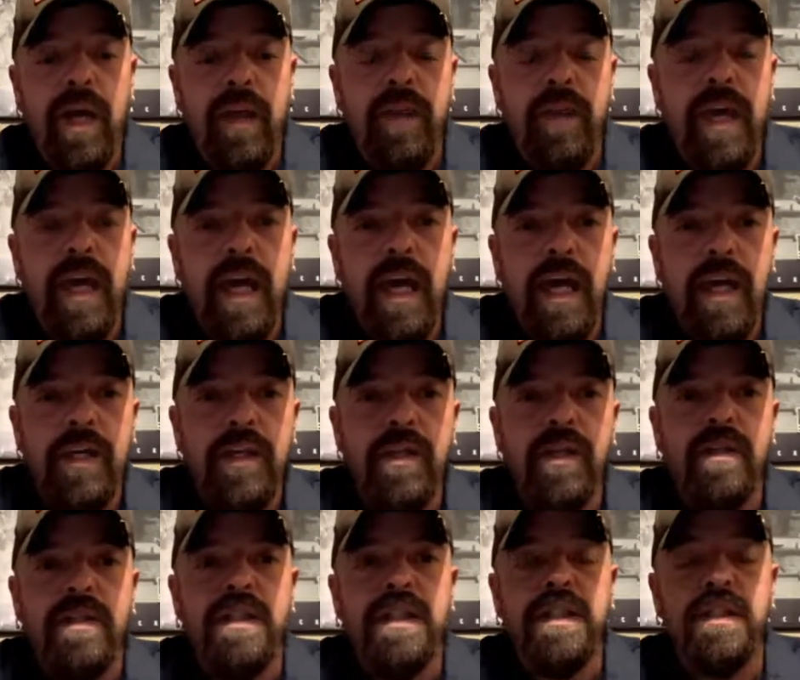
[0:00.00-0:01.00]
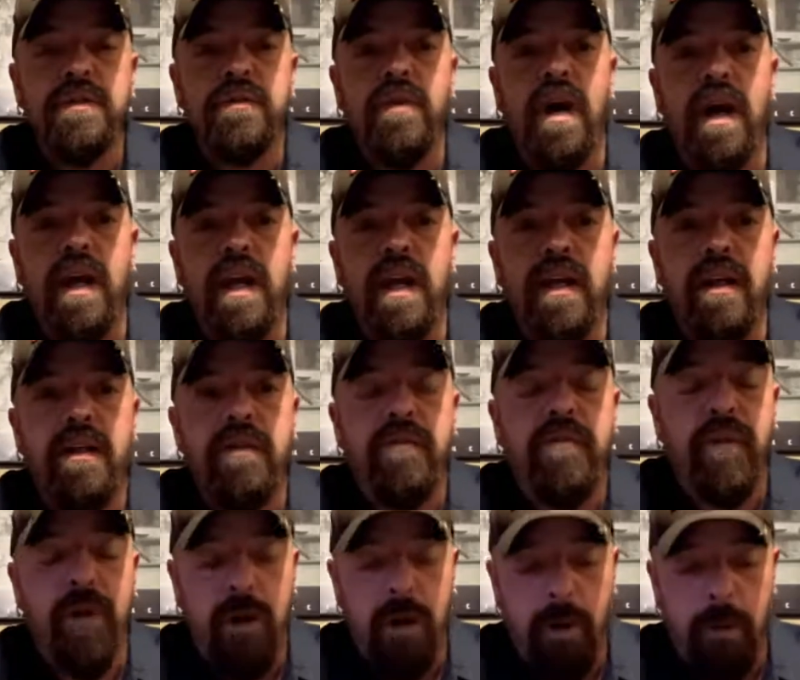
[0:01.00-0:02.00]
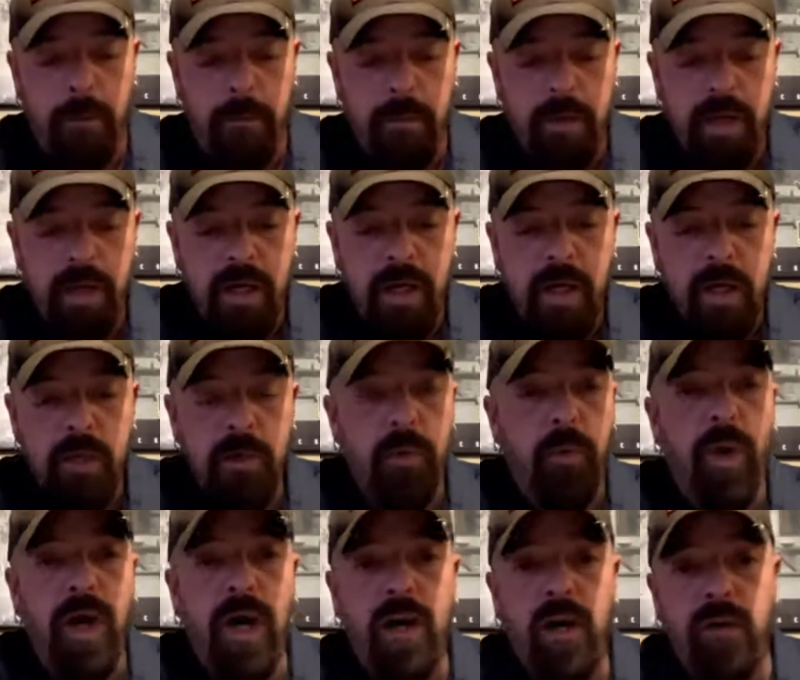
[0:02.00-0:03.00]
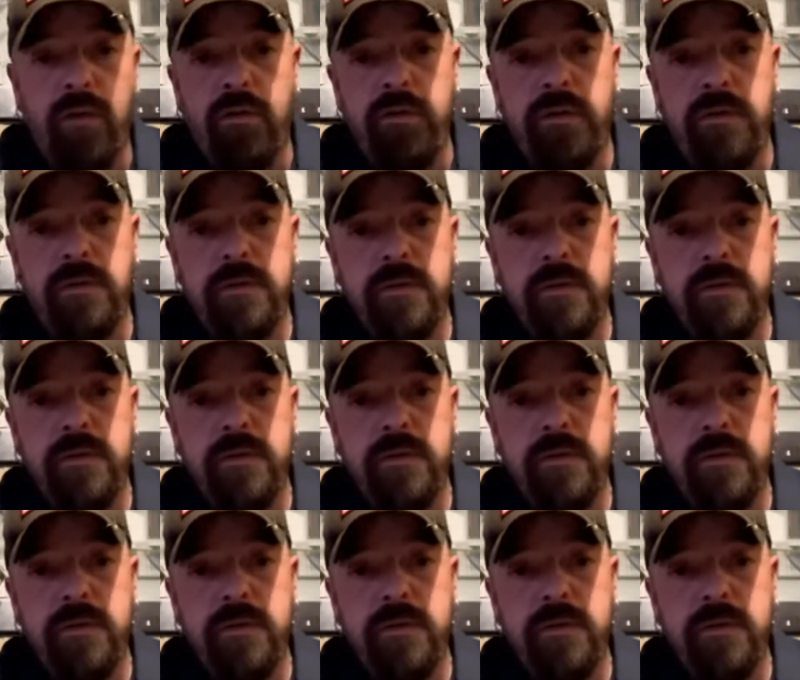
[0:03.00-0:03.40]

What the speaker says: And then you're just running from 12,